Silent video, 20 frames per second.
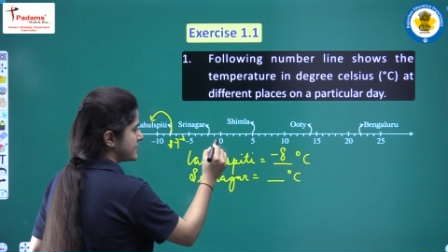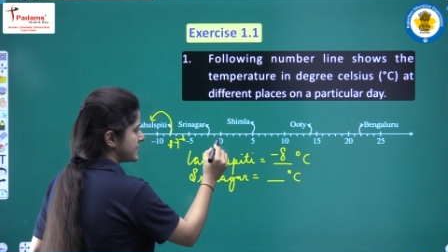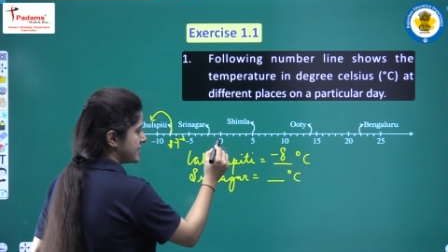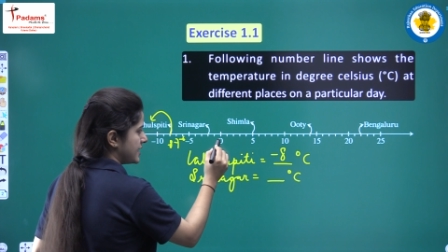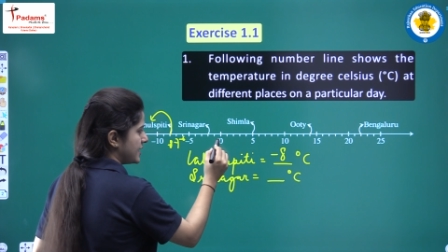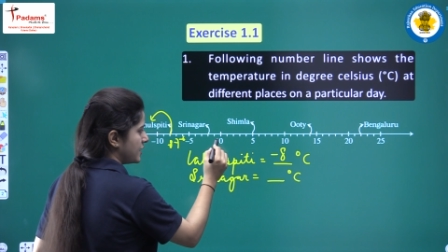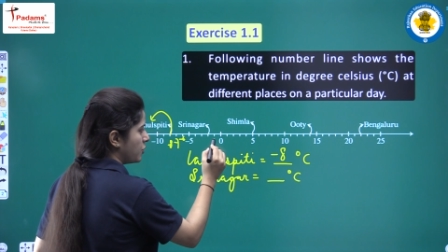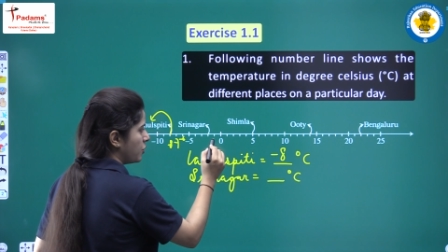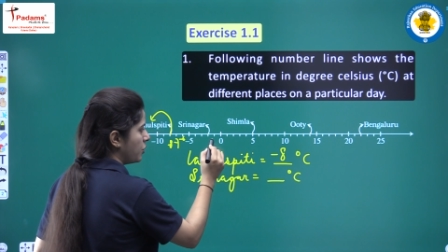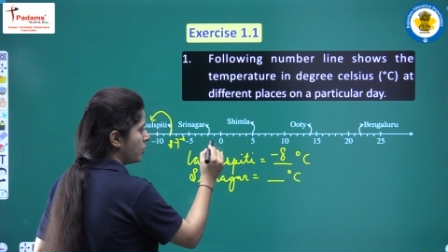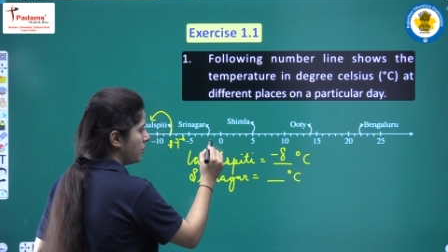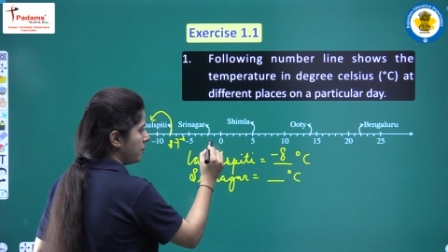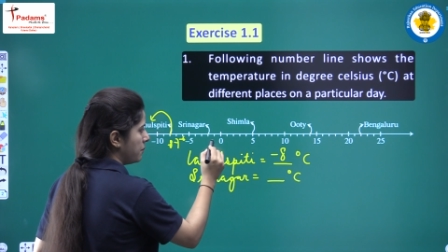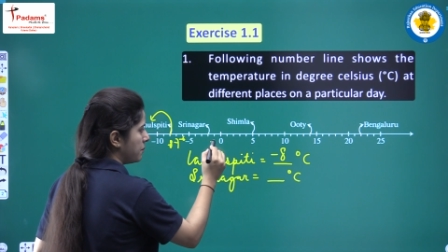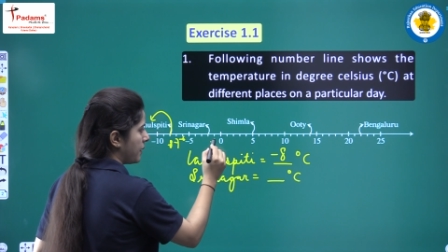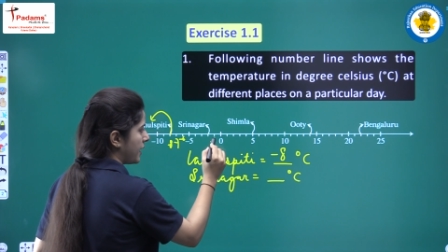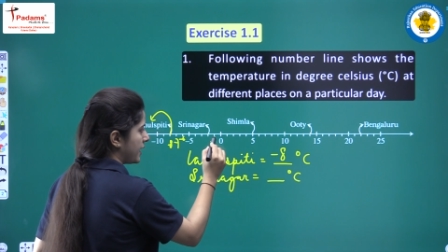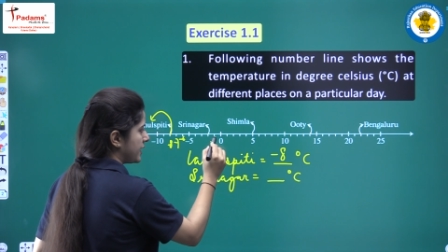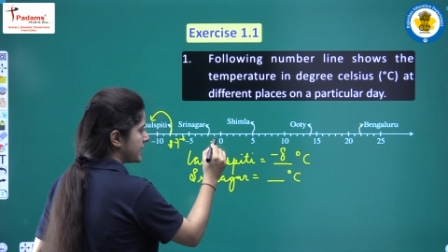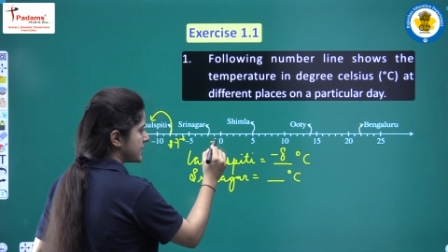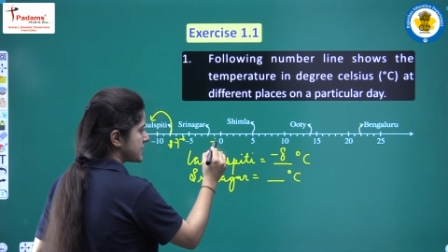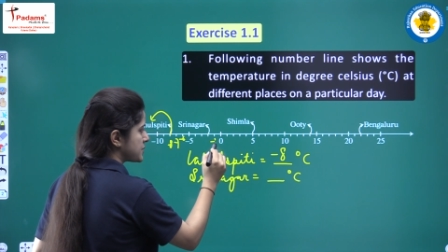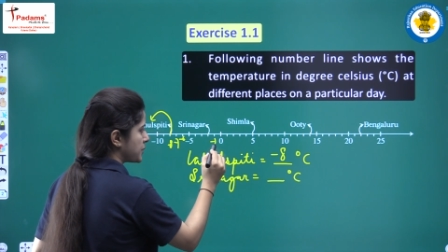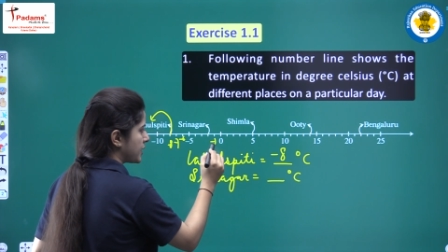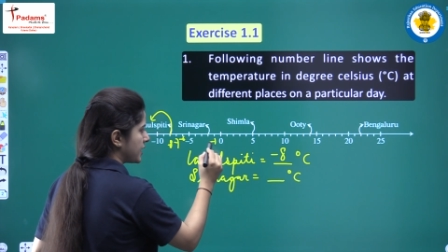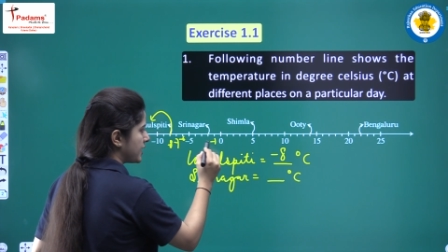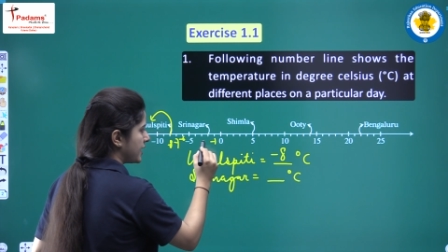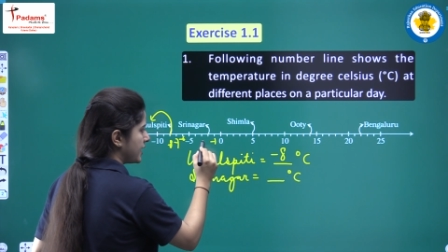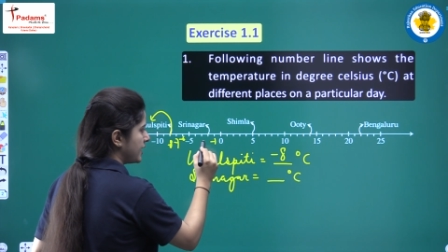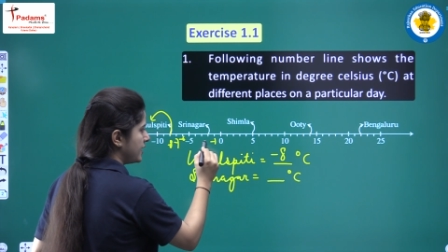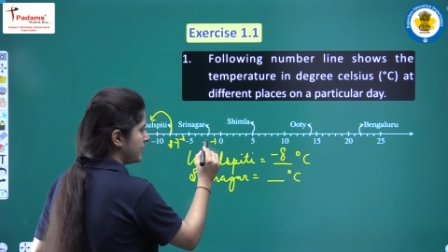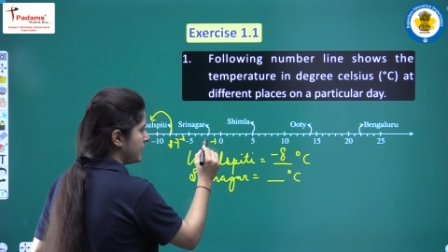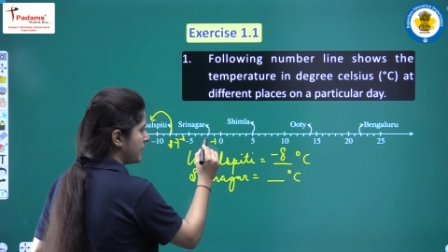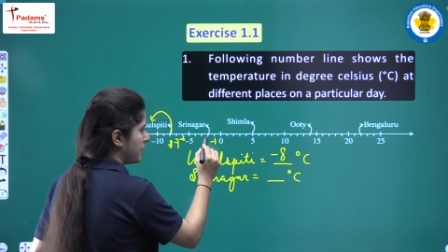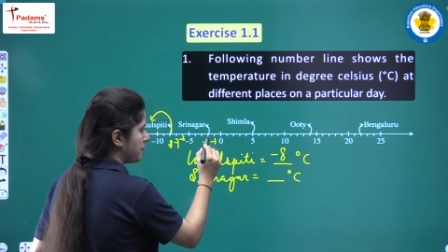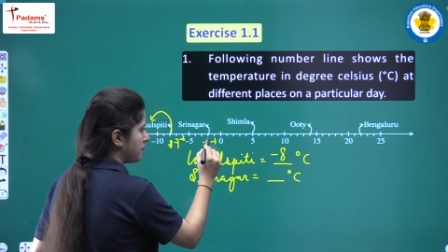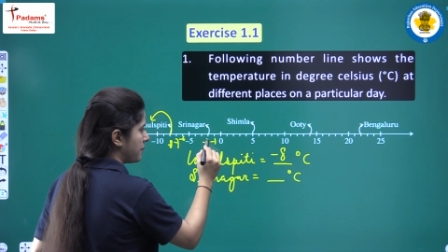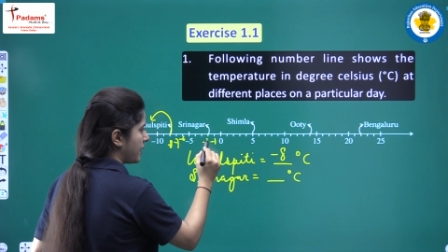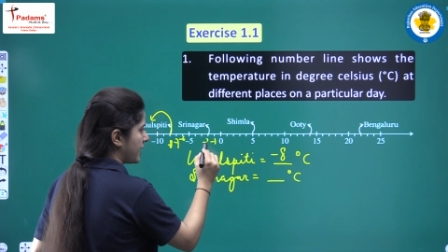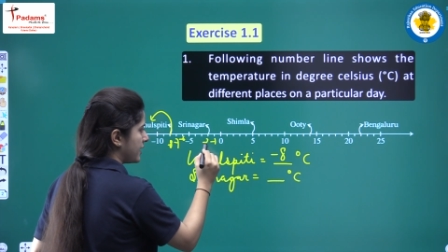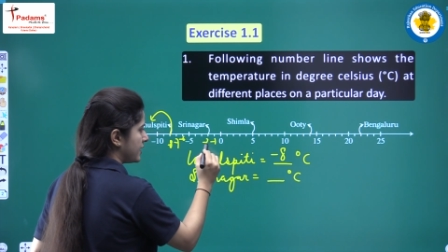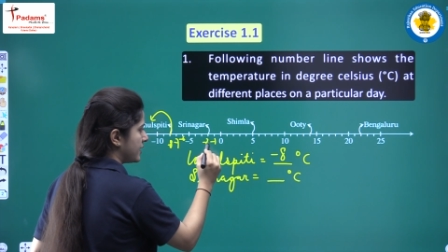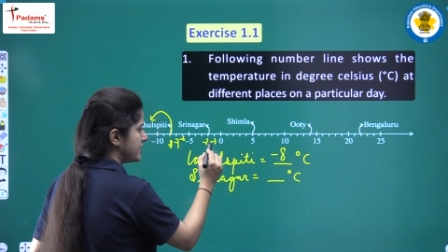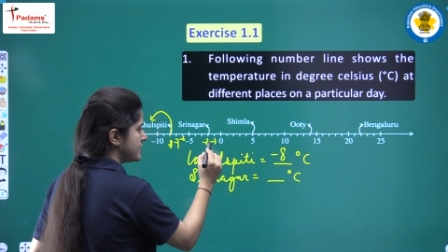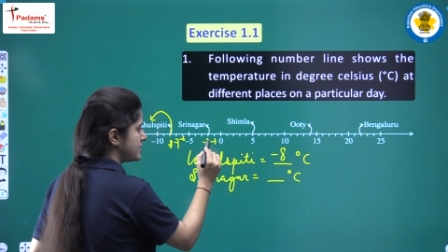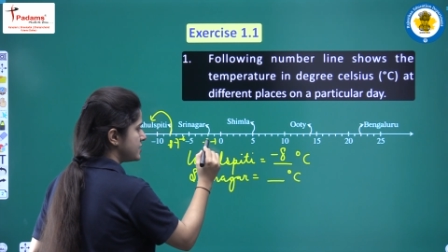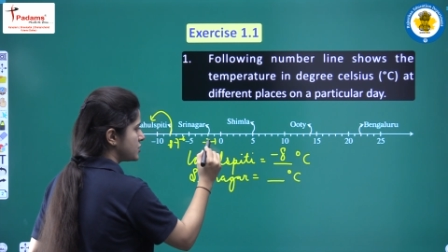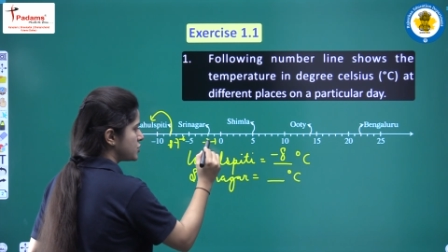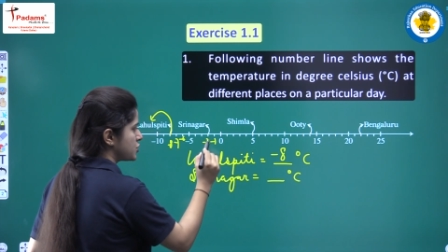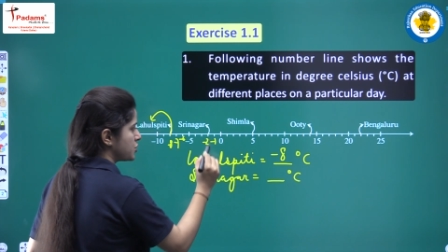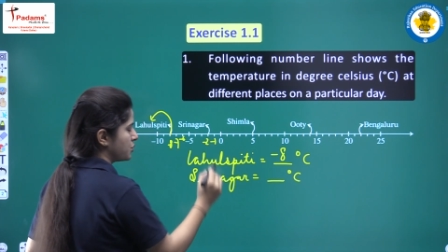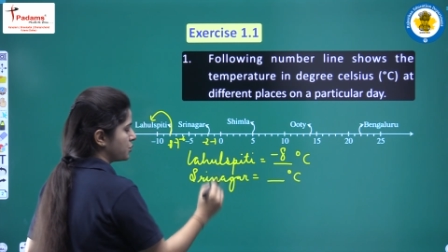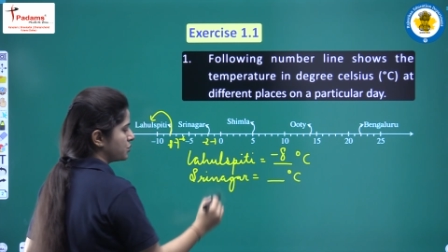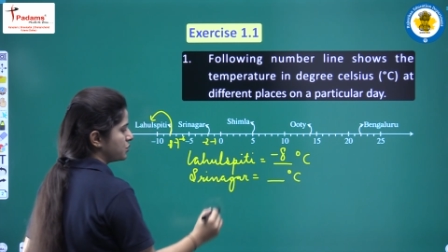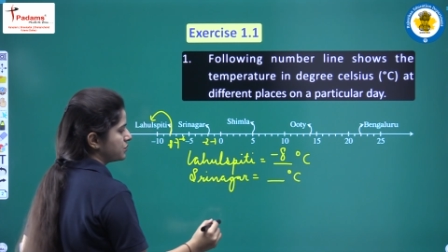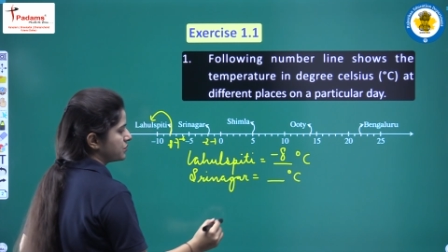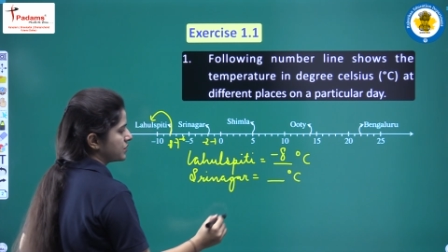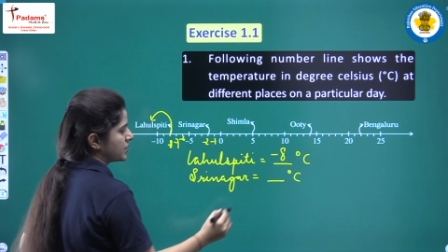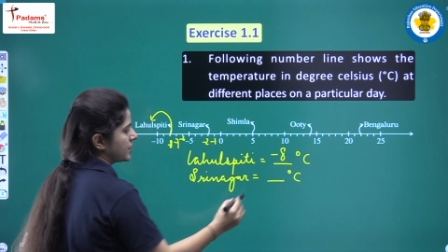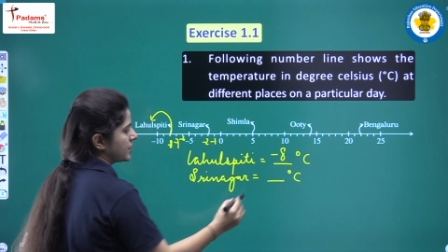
0, minus 1 and minus 2.